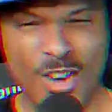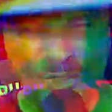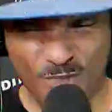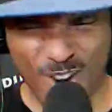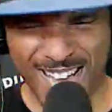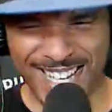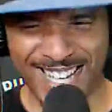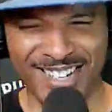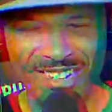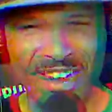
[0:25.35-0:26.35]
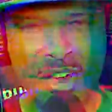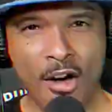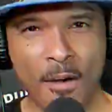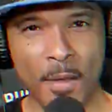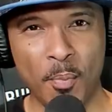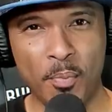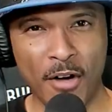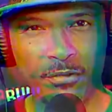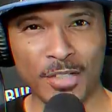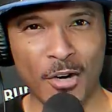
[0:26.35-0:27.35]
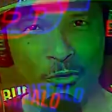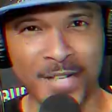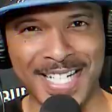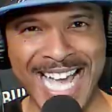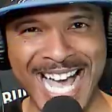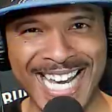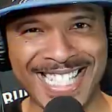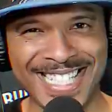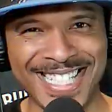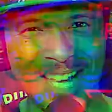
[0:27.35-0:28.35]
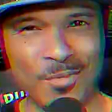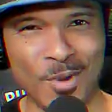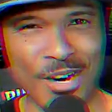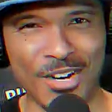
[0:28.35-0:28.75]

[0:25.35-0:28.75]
right here on the Buffalo Fanatics Network.